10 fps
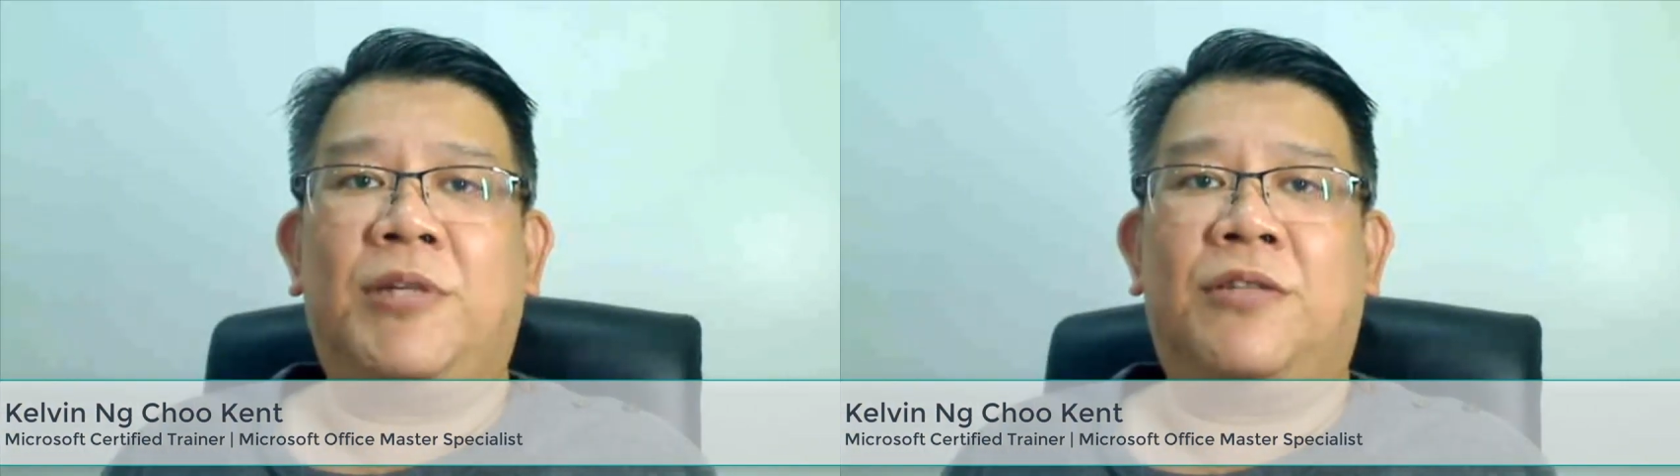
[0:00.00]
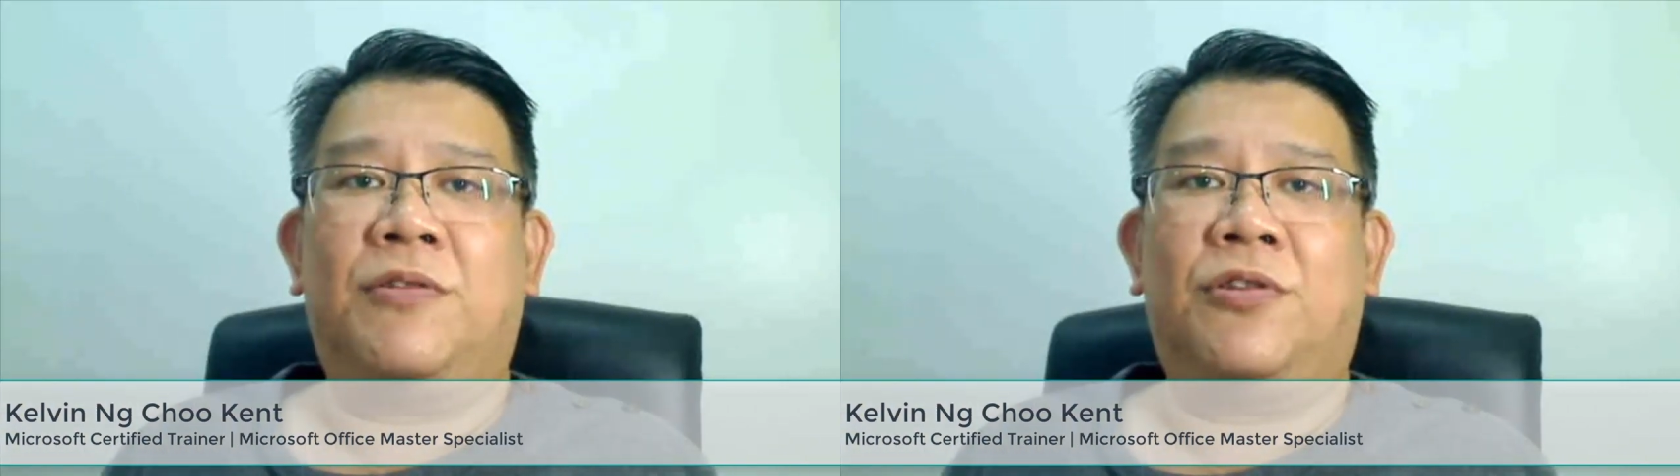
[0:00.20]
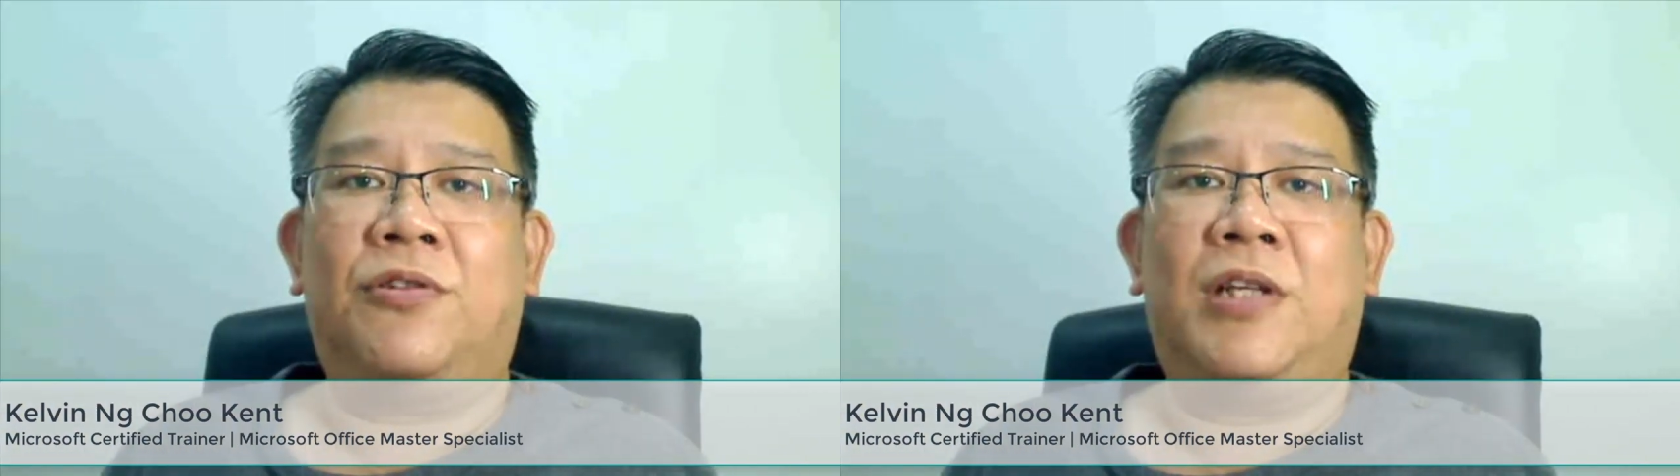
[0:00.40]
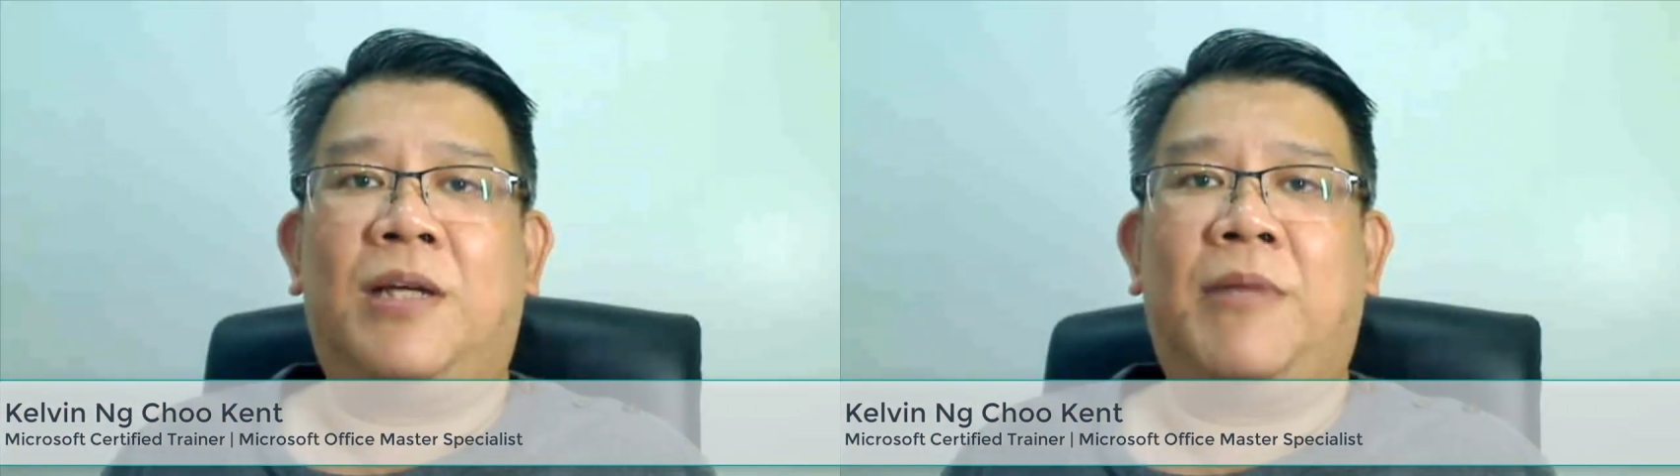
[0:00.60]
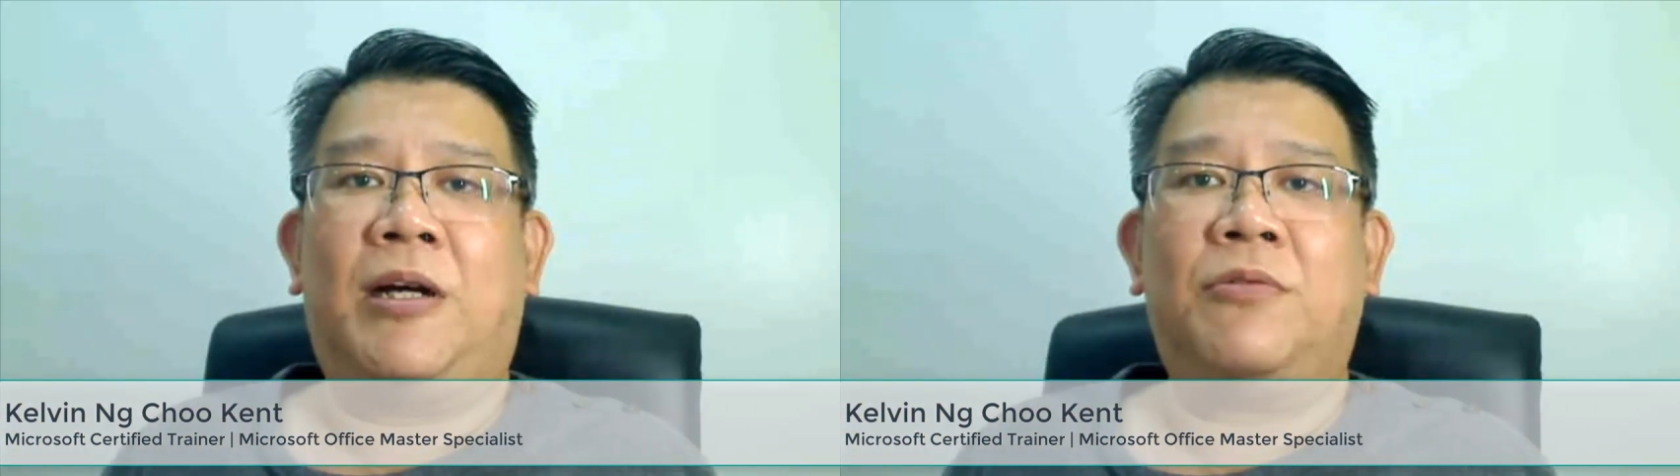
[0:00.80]
is to show
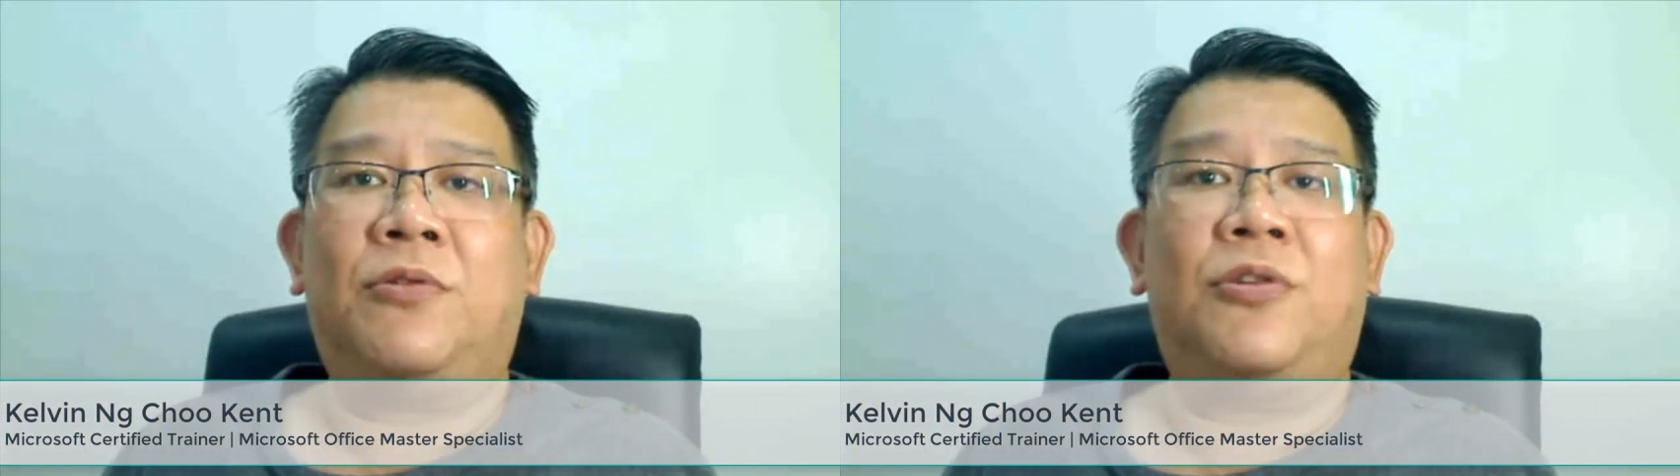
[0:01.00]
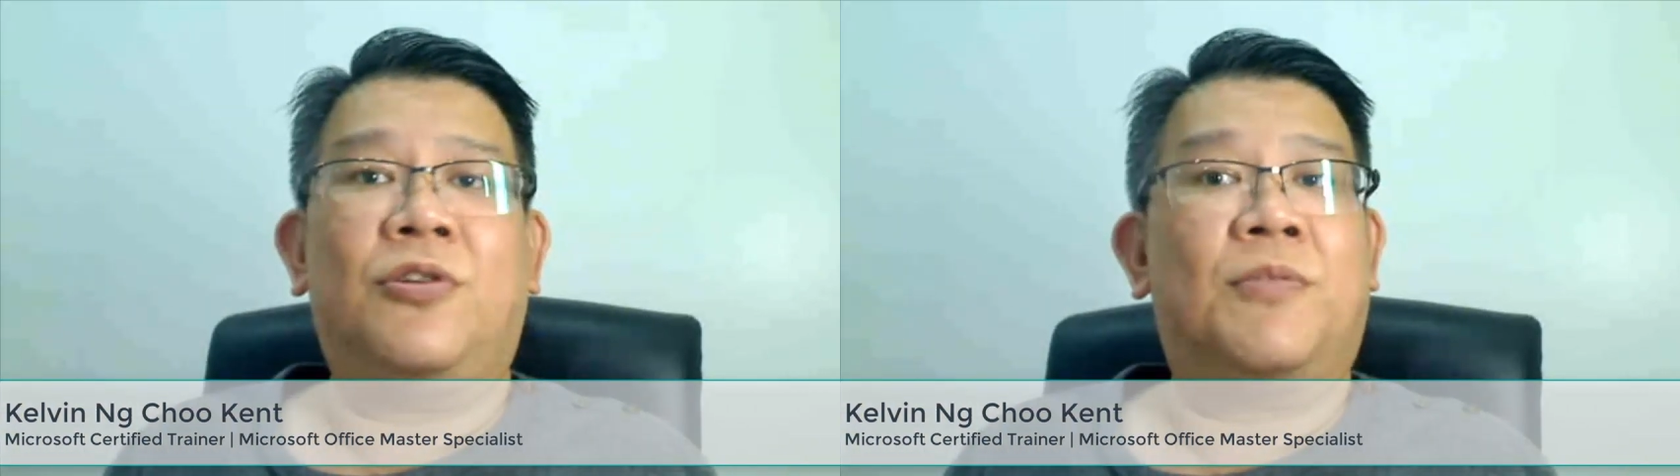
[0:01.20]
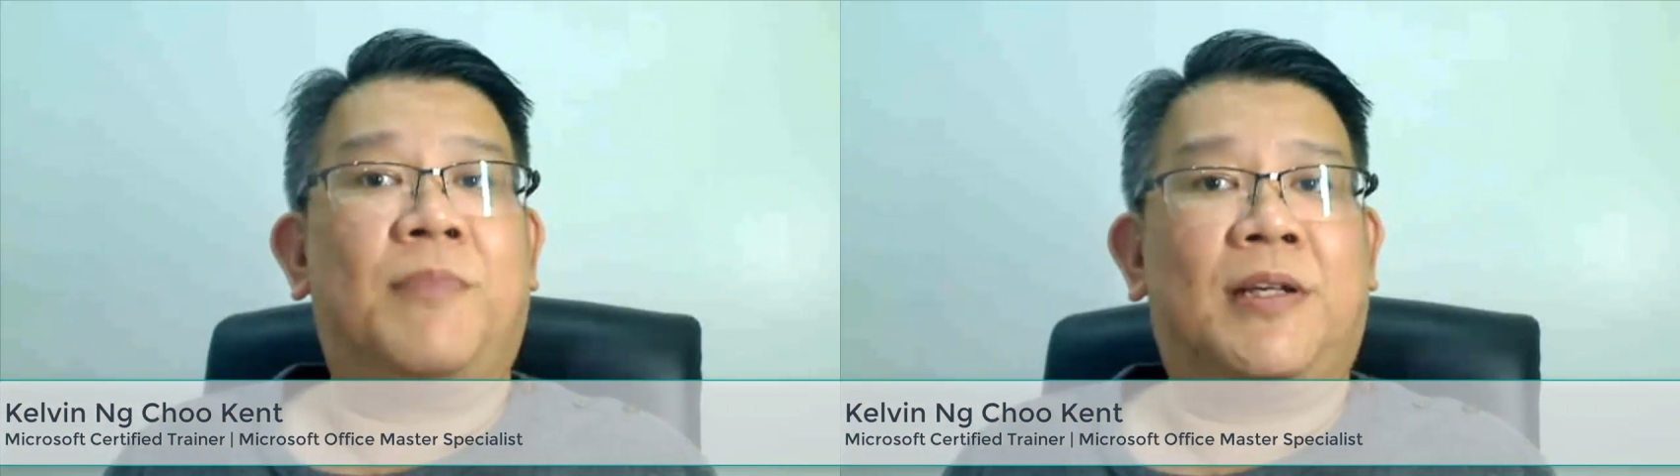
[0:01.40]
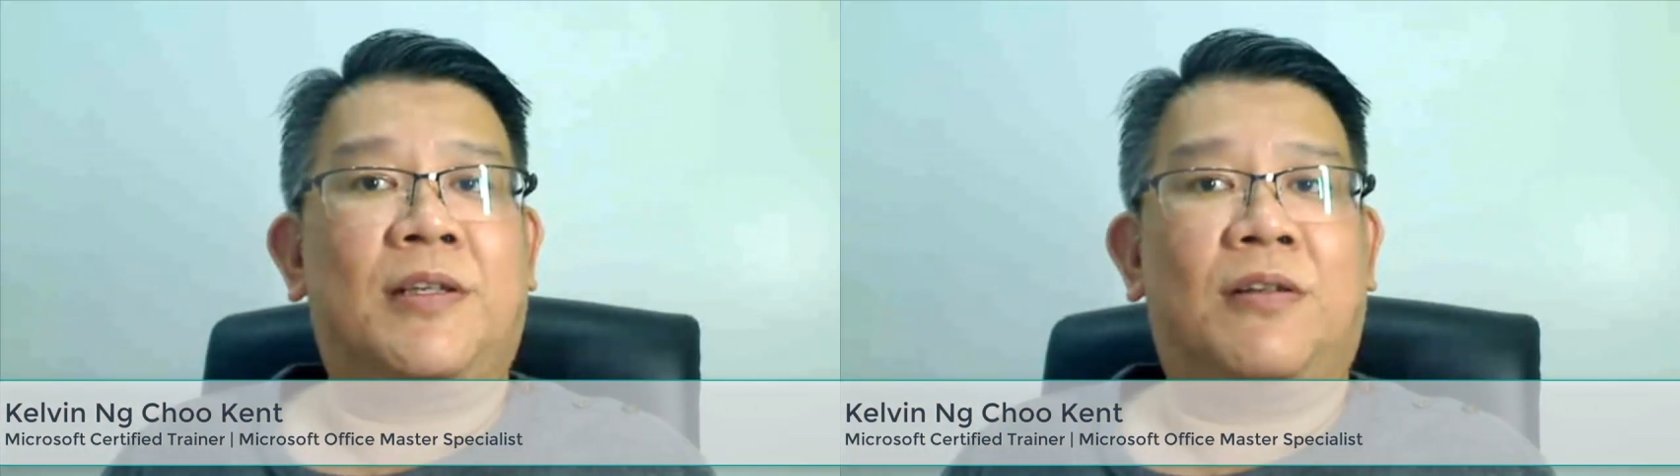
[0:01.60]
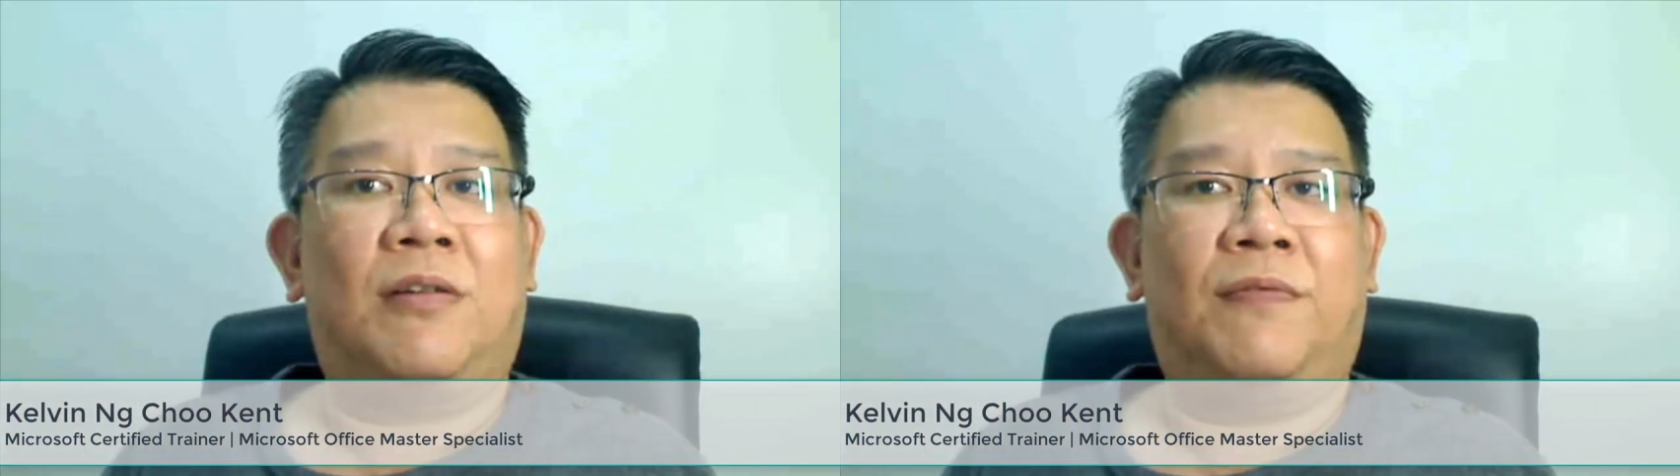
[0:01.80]
them how to use
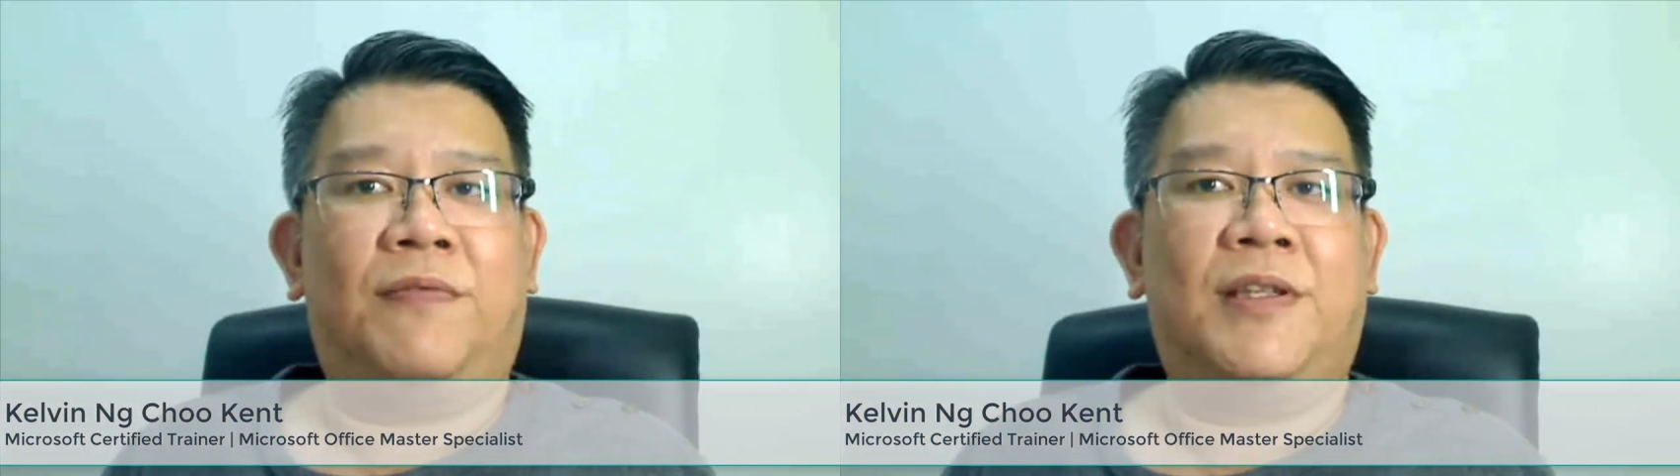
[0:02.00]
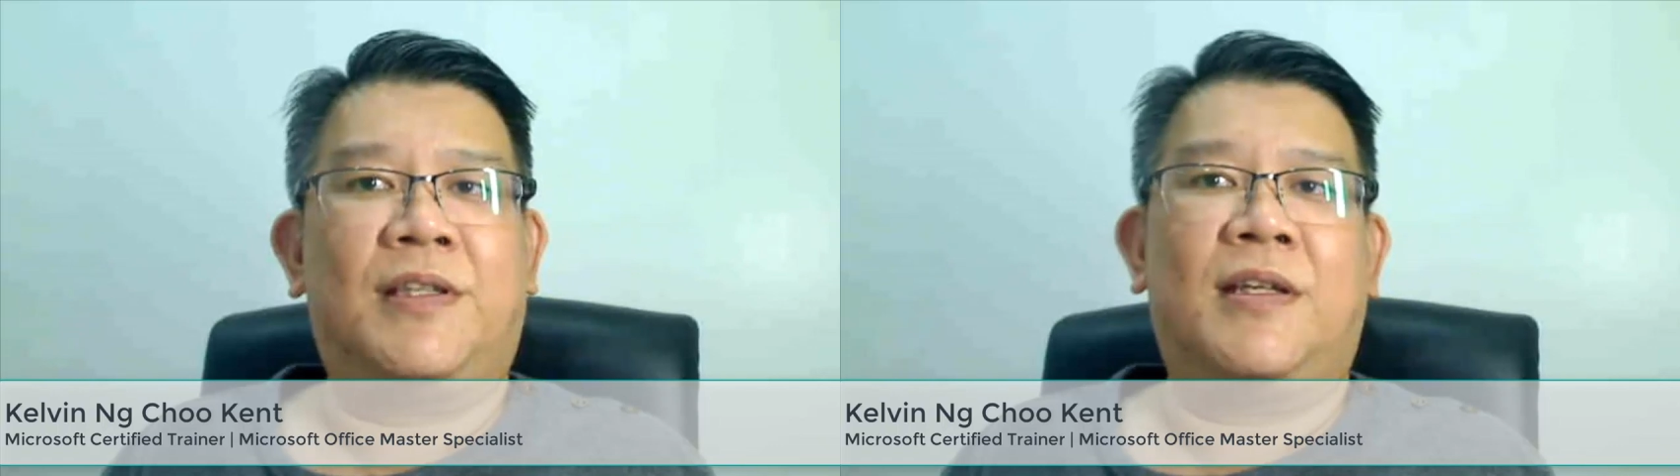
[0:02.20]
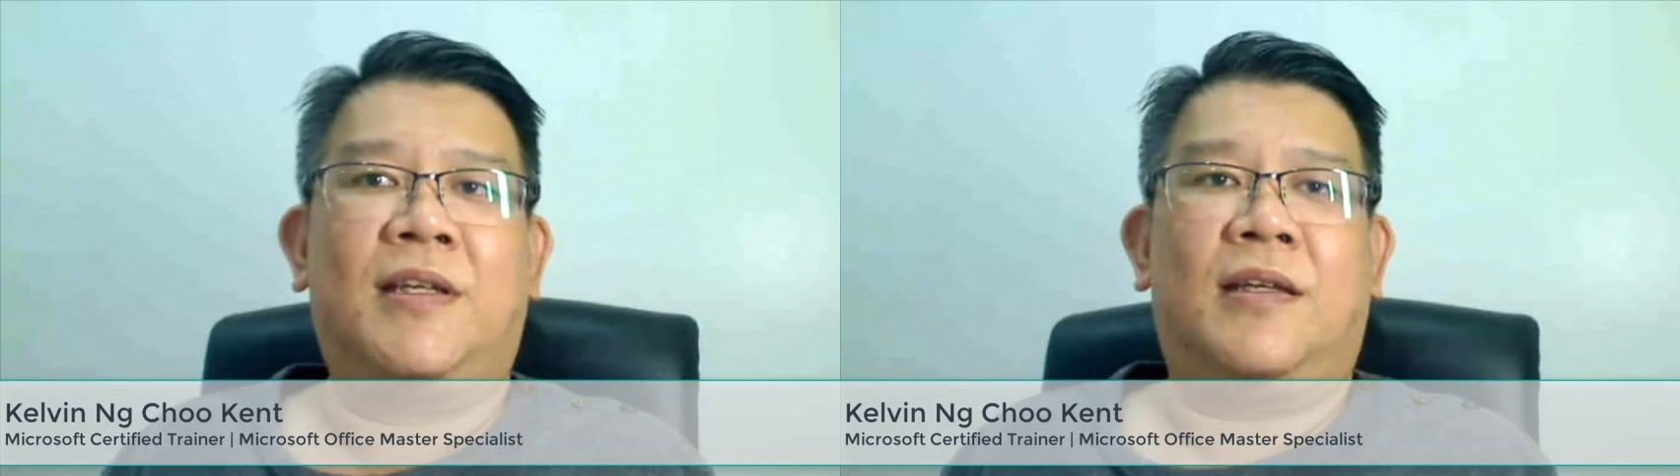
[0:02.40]
Microsoft Office,